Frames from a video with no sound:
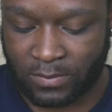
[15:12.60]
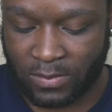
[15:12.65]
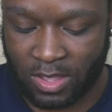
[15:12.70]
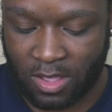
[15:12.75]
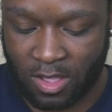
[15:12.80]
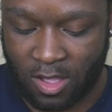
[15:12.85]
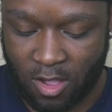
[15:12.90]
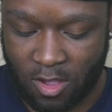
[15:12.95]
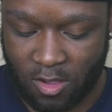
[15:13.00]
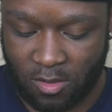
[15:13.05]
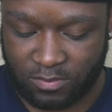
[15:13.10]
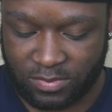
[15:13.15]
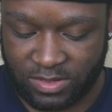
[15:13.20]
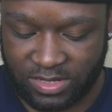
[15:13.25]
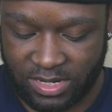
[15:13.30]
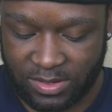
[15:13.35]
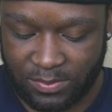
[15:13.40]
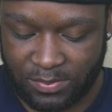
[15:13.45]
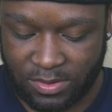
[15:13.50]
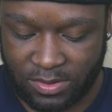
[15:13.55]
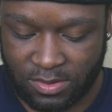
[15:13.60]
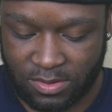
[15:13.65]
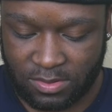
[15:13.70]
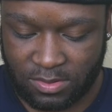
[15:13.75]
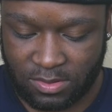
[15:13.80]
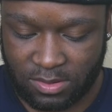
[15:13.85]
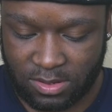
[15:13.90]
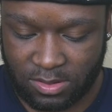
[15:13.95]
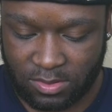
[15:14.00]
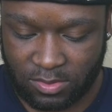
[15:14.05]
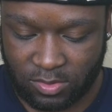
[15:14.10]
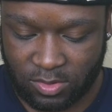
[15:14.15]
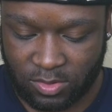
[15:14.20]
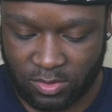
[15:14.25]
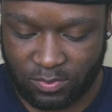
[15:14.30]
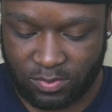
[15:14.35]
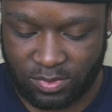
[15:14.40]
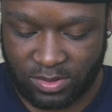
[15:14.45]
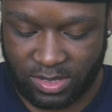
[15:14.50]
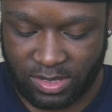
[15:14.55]
Home Depot will
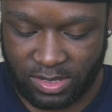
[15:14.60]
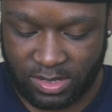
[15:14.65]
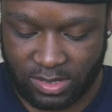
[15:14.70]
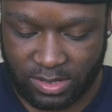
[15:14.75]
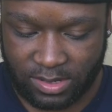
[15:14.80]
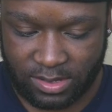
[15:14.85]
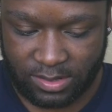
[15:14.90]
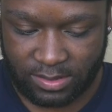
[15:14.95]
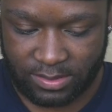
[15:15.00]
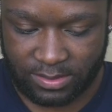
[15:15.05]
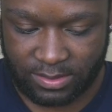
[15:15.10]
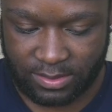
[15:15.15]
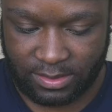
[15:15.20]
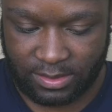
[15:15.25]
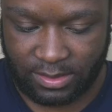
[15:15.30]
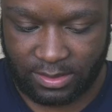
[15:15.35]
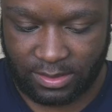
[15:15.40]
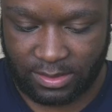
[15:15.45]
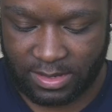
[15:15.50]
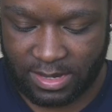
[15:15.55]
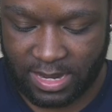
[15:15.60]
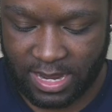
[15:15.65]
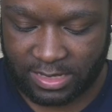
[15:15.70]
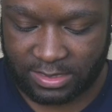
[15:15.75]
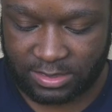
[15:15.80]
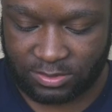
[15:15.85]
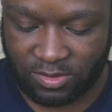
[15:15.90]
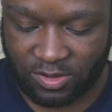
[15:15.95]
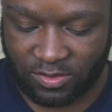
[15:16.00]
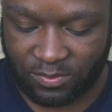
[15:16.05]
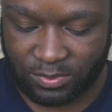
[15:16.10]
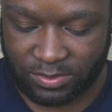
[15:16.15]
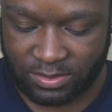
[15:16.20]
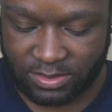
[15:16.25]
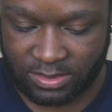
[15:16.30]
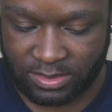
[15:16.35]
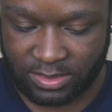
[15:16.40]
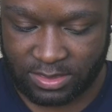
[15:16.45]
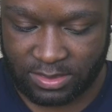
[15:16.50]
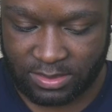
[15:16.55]
be at
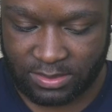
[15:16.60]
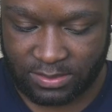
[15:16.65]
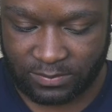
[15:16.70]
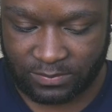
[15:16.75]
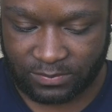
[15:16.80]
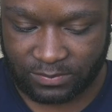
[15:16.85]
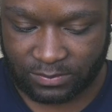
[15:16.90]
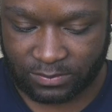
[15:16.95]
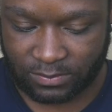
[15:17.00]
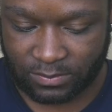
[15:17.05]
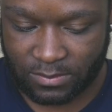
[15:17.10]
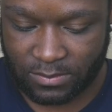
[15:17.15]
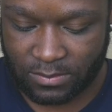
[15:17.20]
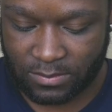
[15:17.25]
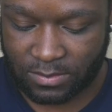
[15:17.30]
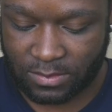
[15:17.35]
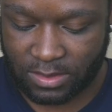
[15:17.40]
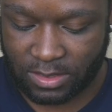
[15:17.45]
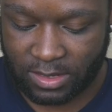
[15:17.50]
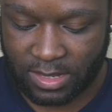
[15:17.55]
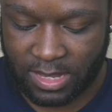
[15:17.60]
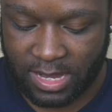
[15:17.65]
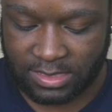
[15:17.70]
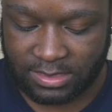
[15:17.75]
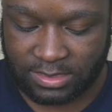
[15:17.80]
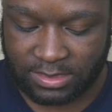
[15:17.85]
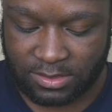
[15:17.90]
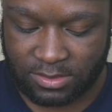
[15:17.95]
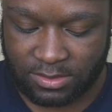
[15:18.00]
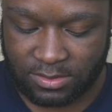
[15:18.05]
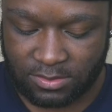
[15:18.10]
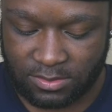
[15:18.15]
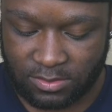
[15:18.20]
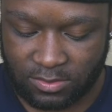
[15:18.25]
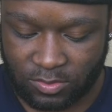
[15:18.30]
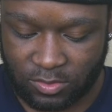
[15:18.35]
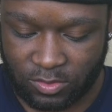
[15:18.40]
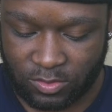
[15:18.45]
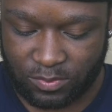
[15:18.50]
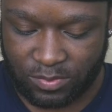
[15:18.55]
12%. Costco
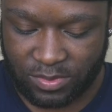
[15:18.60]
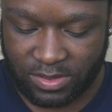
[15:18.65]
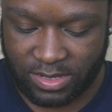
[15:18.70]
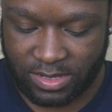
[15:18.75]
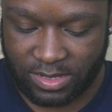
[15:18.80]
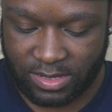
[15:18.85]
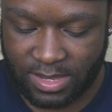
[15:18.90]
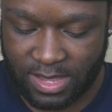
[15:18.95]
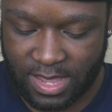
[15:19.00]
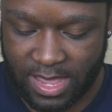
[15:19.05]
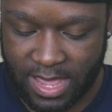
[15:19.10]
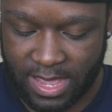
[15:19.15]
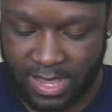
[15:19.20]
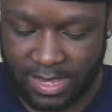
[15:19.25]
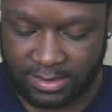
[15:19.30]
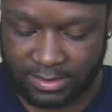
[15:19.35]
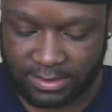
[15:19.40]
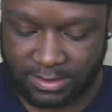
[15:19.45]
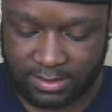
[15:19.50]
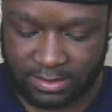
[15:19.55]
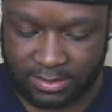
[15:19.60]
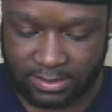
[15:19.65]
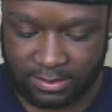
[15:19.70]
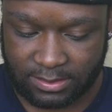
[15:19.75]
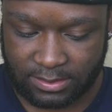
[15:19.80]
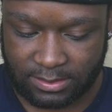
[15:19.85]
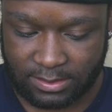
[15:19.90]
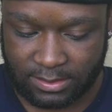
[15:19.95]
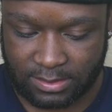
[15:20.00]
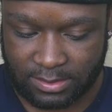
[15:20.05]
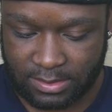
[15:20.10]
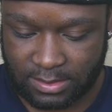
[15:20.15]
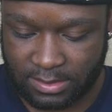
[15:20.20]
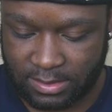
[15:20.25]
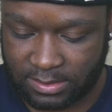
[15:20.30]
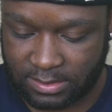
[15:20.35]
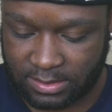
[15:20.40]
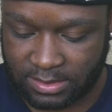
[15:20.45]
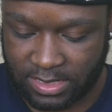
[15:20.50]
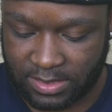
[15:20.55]
will be at
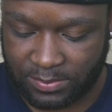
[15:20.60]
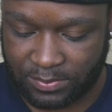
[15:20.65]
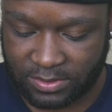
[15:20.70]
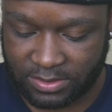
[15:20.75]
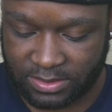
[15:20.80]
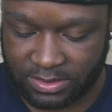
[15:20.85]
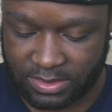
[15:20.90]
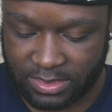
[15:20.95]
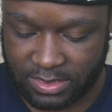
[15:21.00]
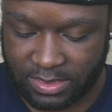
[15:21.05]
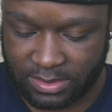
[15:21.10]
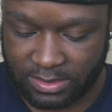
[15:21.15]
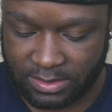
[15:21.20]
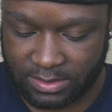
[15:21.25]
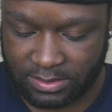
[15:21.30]
10%.